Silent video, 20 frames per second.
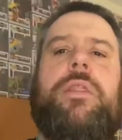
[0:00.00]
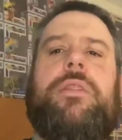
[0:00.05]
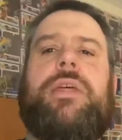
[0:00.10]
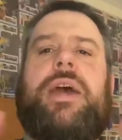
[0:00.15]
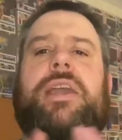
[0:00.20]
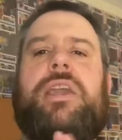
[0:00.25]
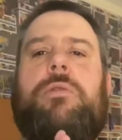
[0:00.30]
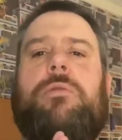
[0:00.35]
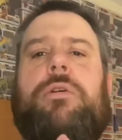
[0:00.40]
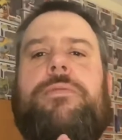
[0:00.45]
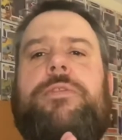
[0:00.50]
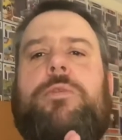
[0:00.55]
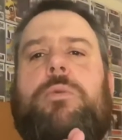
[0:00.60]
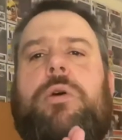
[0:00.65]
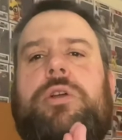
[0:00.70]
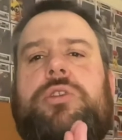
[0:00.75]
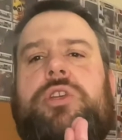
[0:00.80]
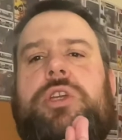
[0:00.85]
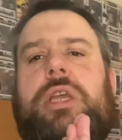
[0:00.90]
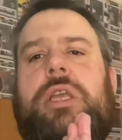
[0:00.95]
Thank you all for
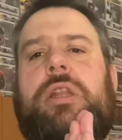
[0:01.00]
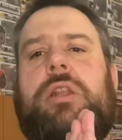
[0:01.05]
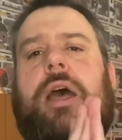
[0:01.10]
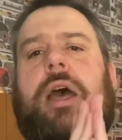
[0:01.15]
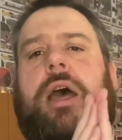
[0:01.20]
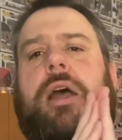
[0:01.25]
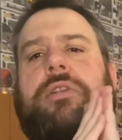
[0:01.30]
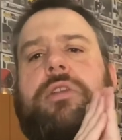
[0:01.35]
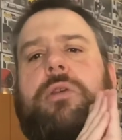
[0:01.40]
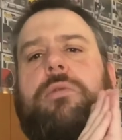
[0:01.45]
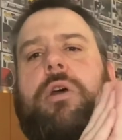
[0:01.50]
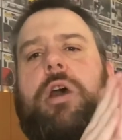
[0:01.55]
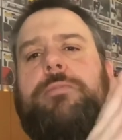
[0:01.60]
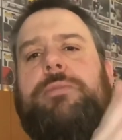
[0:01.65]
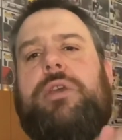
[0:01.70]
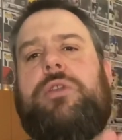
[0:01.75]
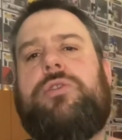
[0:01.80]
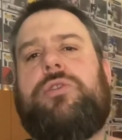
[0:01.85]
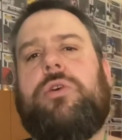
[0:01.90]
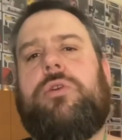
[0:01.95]
watching. I do
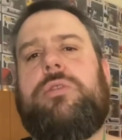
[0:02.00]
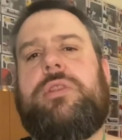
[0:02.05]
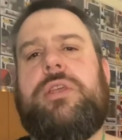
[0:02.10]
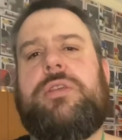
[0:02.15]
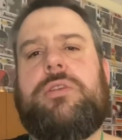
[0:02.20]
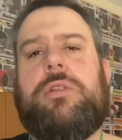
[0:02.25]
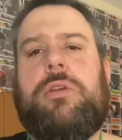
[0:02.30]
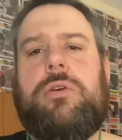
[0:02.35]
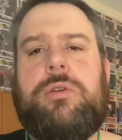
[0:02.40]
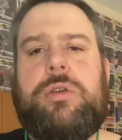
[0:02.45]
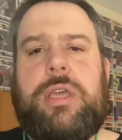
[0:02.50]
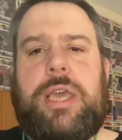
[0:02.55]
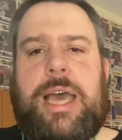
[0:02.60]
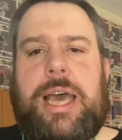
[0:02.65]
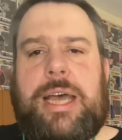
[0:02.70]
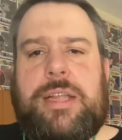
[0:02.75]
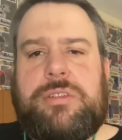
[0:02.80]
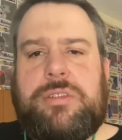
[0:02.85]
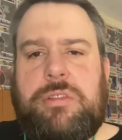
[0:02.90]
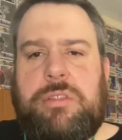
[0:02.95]
hope you enjoyed this look
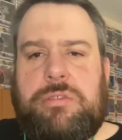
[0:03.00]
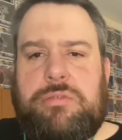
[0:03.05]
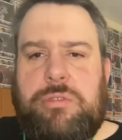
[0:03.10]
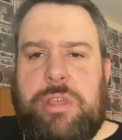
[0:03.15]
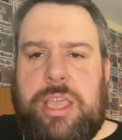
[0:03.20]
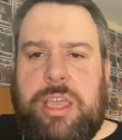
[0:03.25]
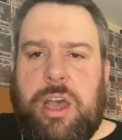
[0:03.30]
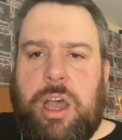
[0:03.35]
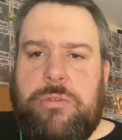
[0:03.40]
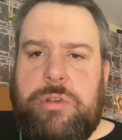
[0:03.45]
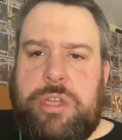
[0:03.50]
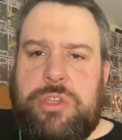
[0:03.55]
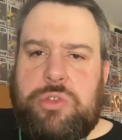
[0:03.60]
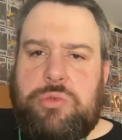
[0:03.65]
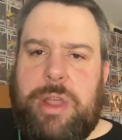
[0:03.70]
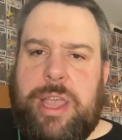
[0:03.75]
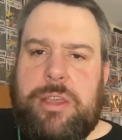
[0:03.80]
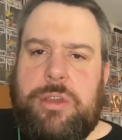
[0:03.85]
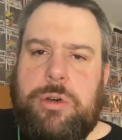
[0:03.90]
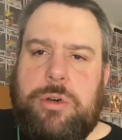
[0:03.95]
at three orange
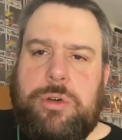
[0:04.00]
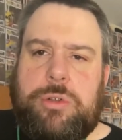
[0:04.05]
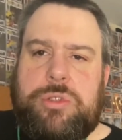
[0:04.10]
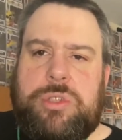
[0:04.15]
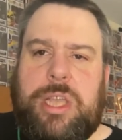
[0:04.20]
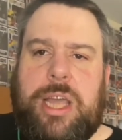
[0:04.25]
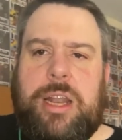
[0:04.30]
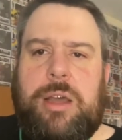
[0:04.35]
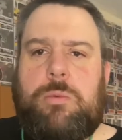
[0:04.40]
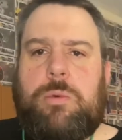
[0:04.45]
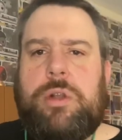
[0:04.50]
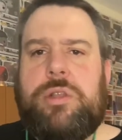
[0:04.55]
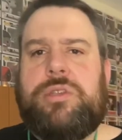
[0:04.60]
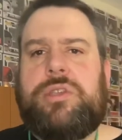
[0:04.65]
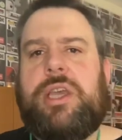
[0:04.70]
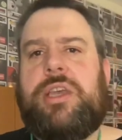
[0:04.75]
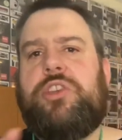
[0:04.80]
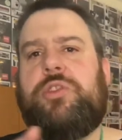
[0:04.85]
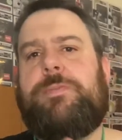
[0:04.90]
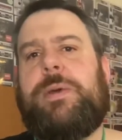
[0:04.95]
records, and I want to
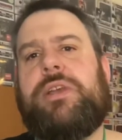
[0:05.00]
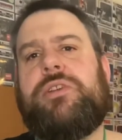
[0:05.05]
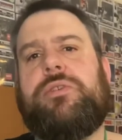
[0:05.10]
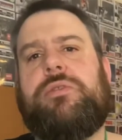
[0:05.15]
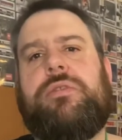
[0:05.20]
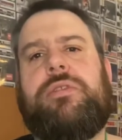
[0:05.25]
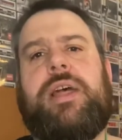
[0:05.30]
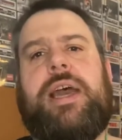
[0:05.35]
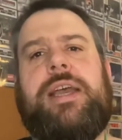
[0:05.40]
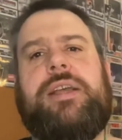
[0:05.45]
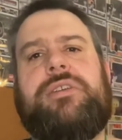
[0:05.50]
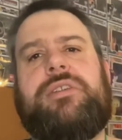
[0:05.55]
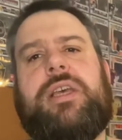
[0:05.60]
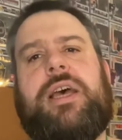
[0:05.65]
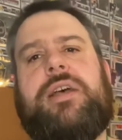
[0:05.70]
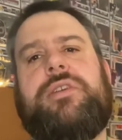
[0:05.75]
say special thanks,